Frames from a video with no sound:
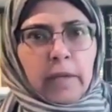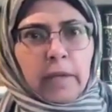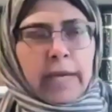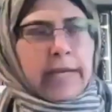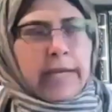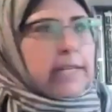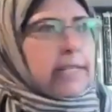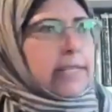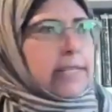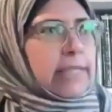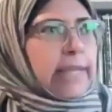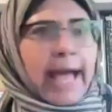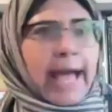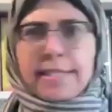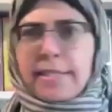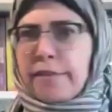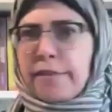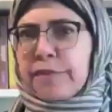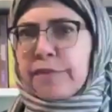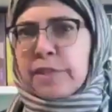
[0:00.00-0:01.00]
It is
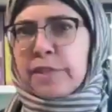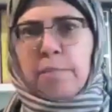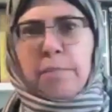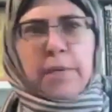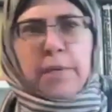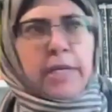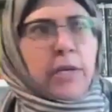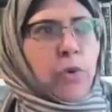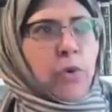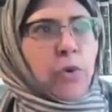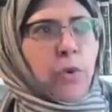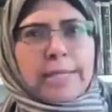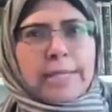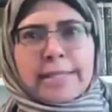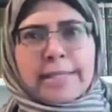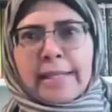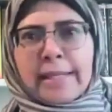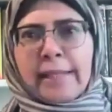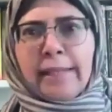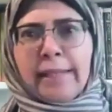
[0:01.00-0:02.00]
as if somebody who
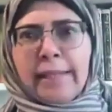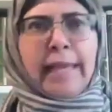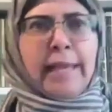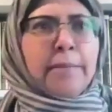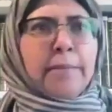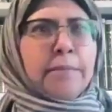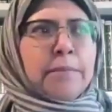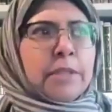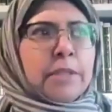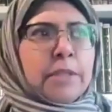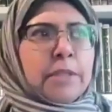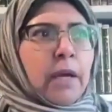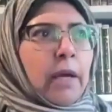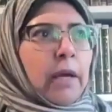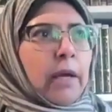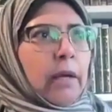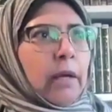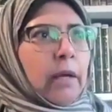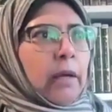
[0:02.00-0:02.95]
has claimed the